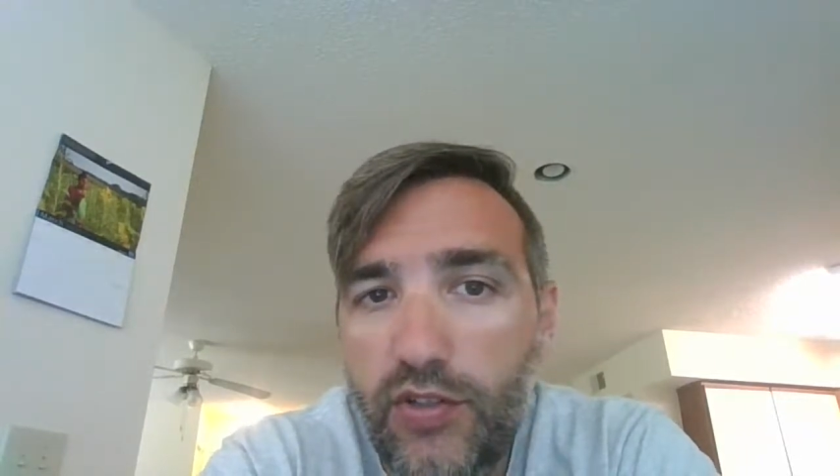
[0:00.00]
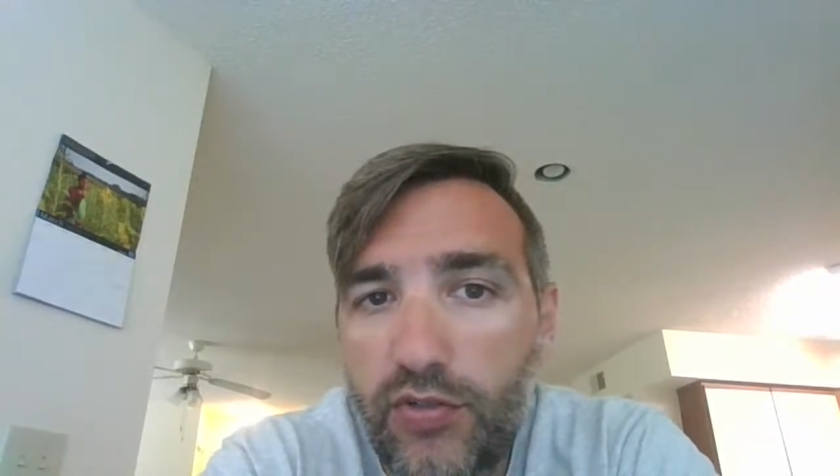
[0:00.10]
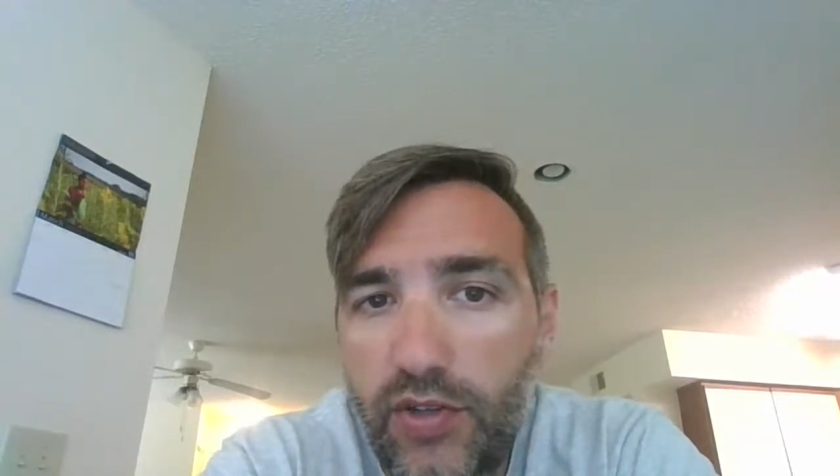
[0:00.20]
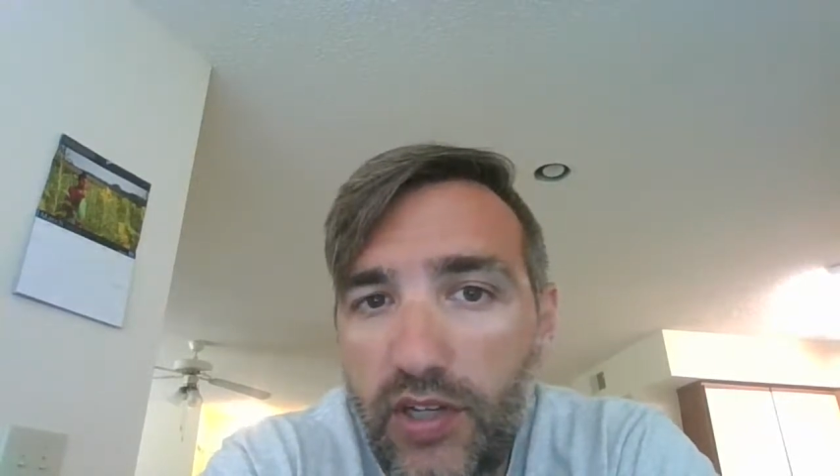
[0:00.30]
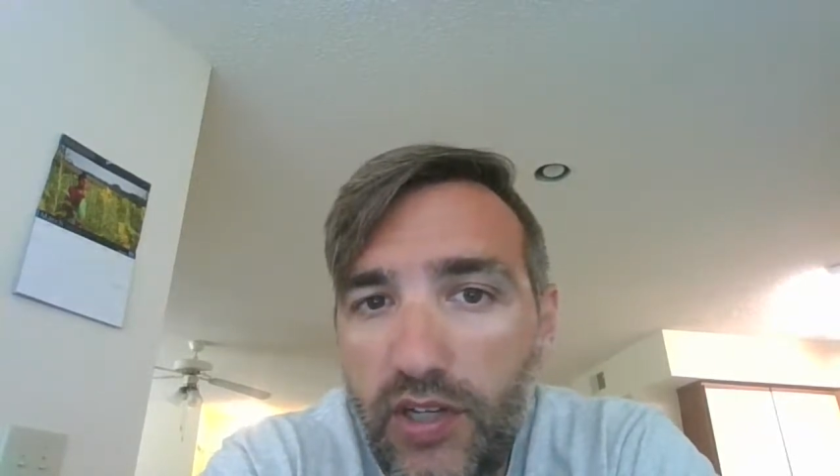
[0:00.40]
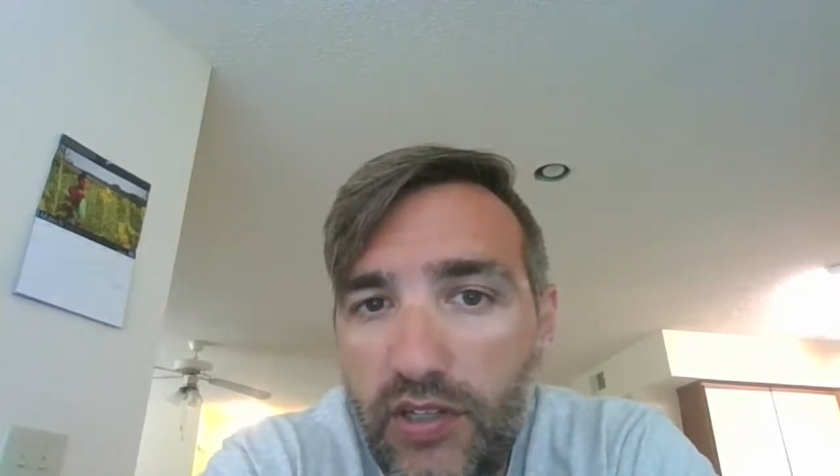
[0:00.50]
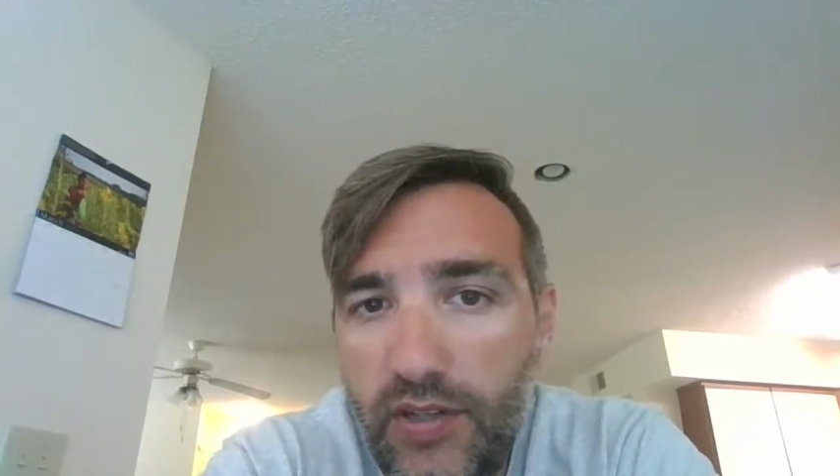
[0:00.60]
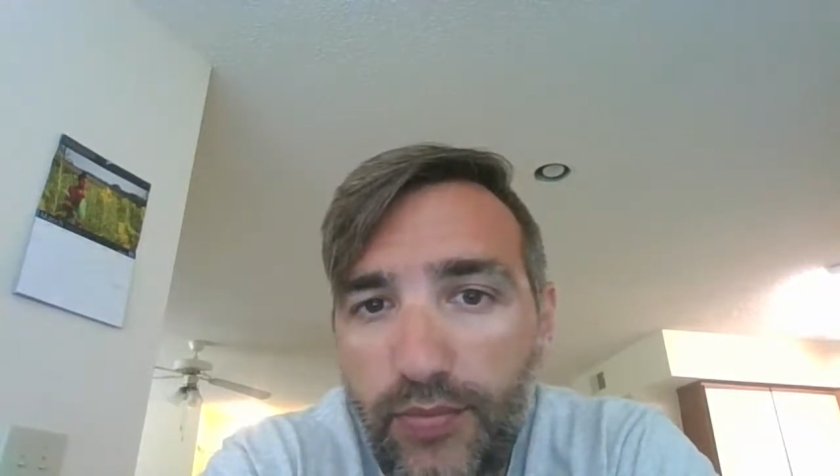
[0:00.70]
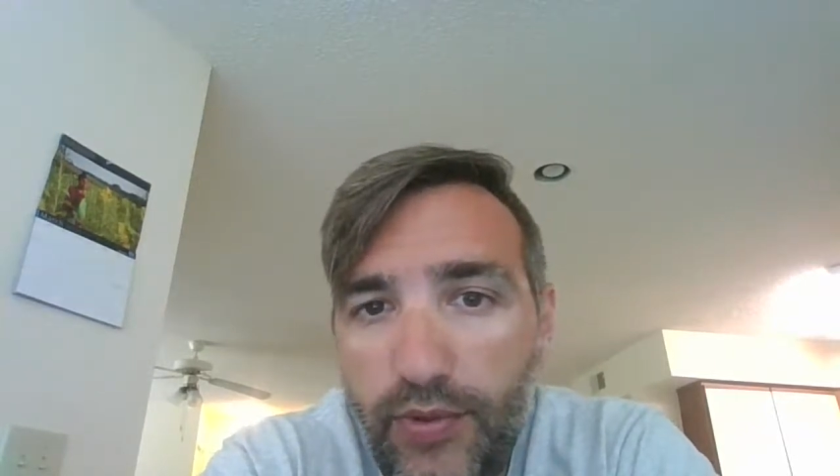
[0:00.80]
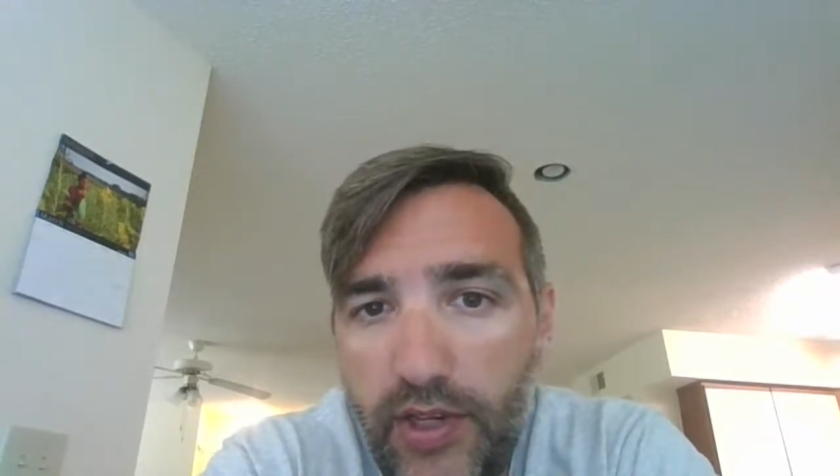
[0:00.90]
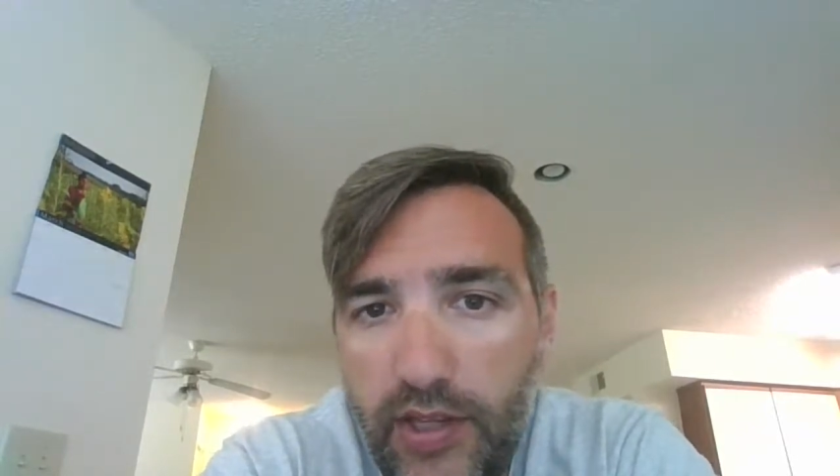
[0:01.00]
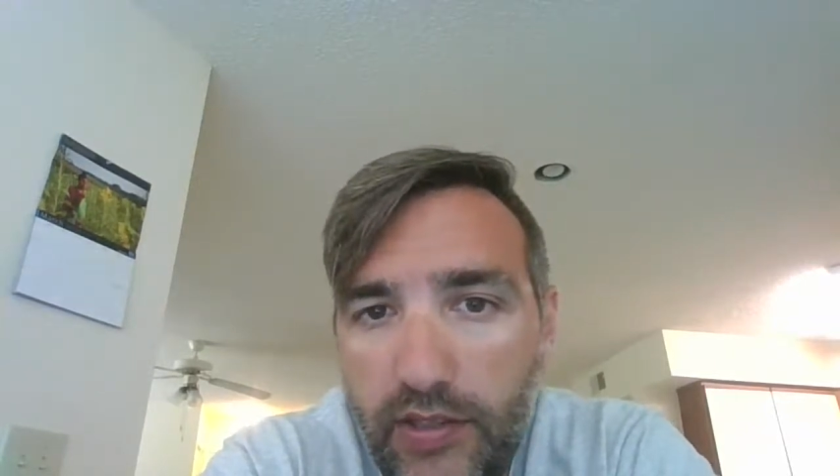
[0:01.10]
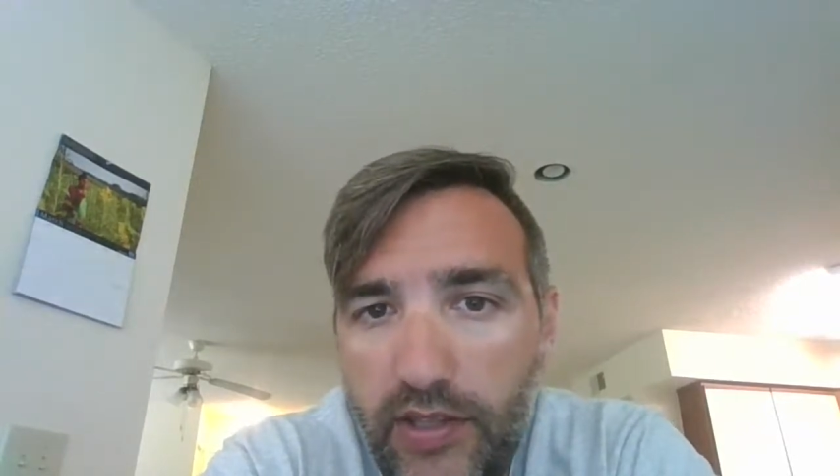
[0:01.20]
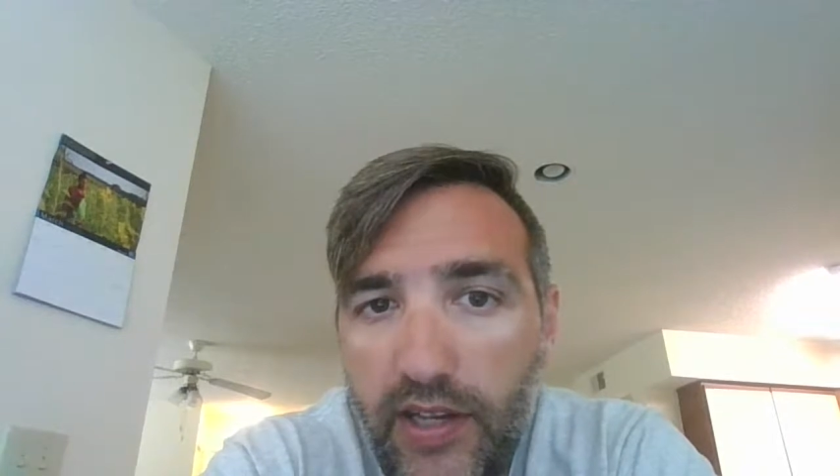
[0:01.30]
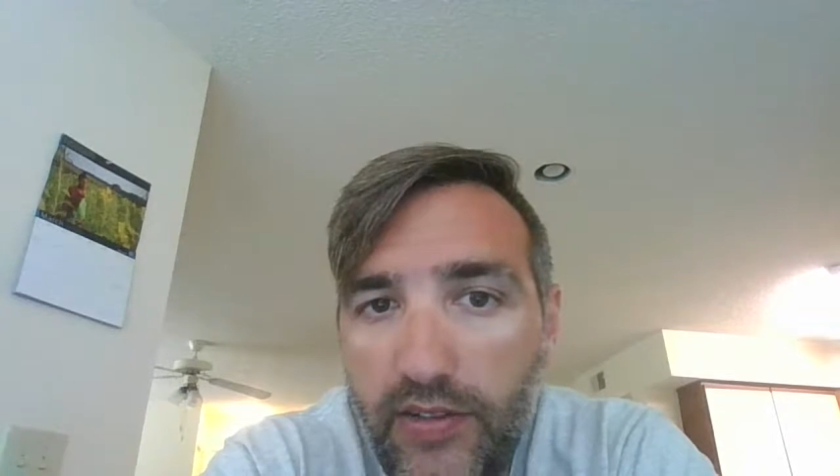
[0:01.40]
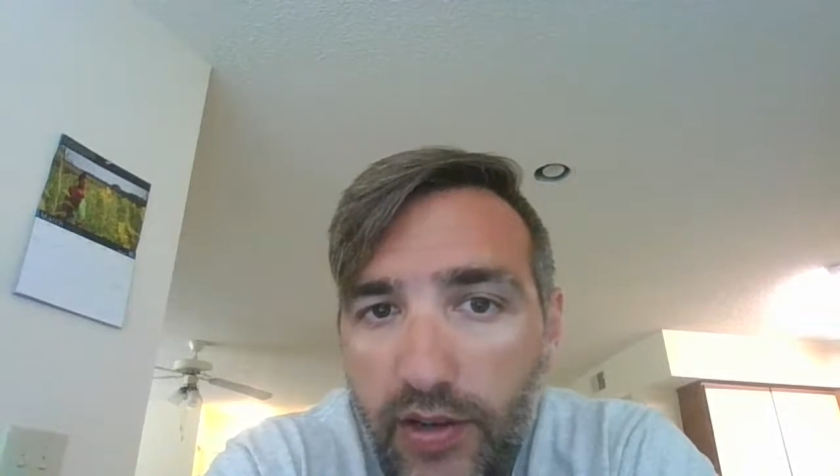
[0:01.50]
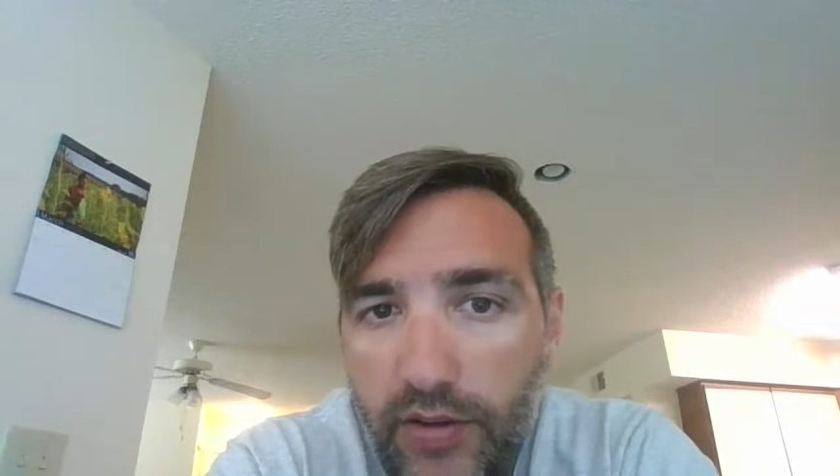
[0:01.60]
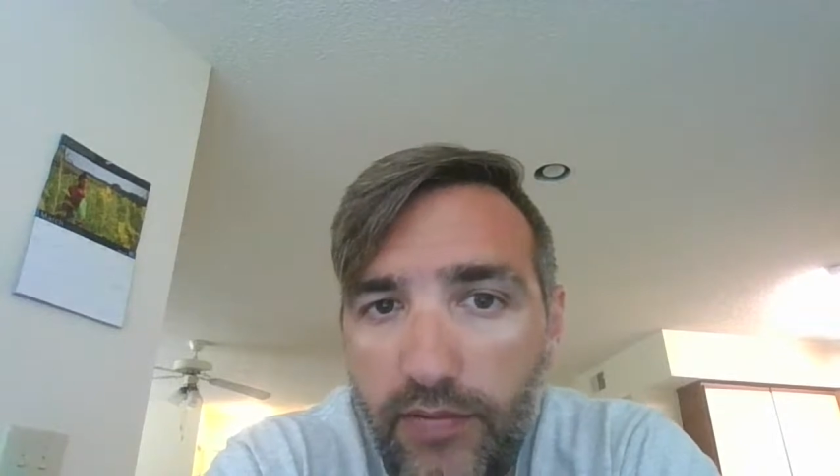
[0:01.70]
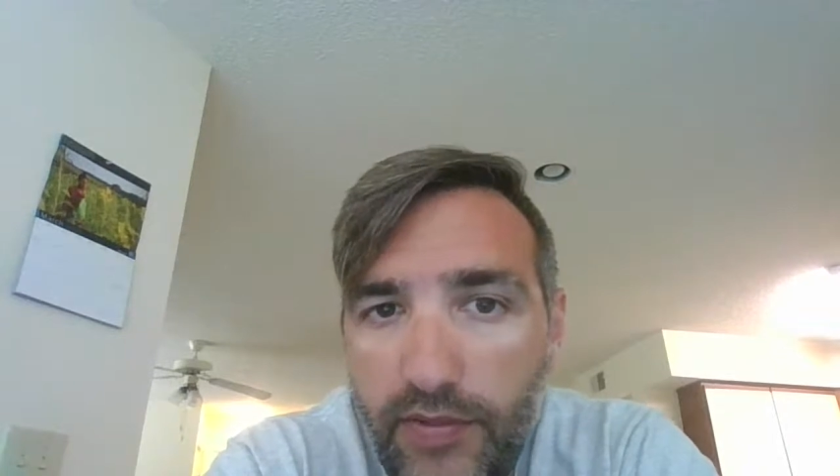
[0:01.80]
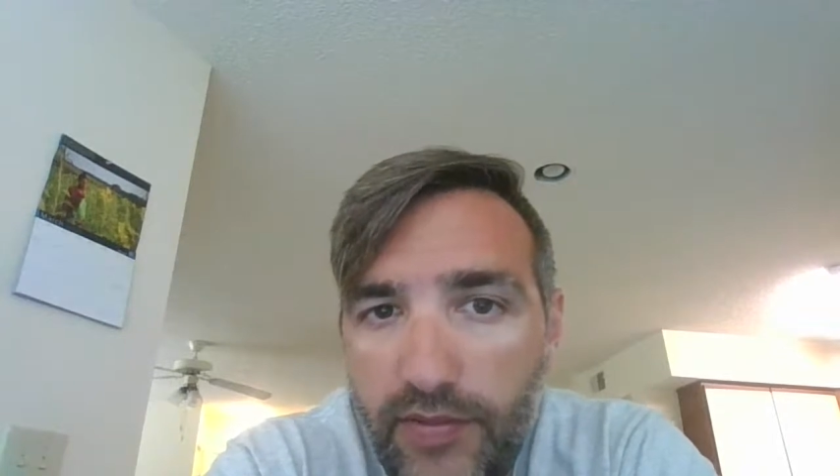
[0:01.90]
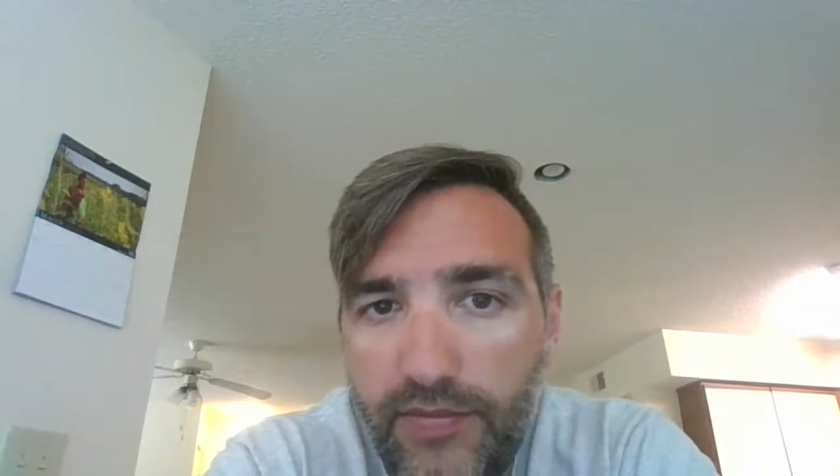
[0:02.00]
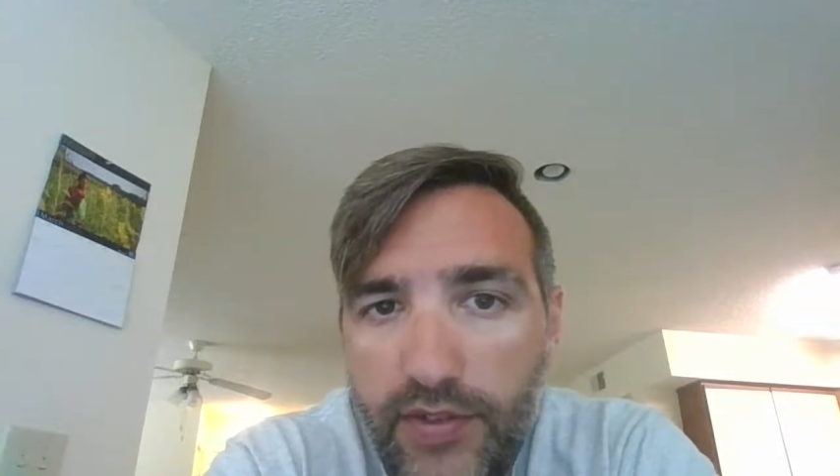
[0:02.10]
trees and plants as homes.